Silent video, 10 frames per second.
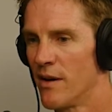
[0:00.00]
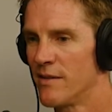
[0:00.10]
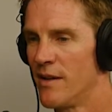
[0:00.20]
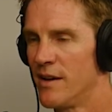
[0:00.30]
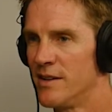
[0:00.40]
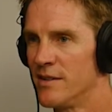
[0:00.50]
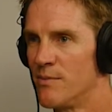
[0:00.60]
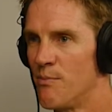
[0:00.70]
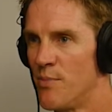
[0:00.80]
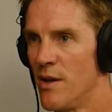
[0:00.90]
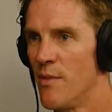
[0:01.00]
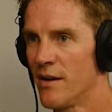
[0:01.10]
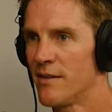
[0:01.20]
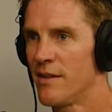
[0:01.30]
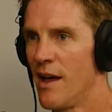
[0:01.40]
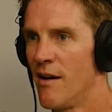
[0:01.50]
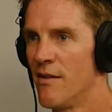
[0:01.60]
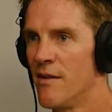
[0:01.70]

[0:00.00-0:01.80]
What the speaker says: It's not just BMX style.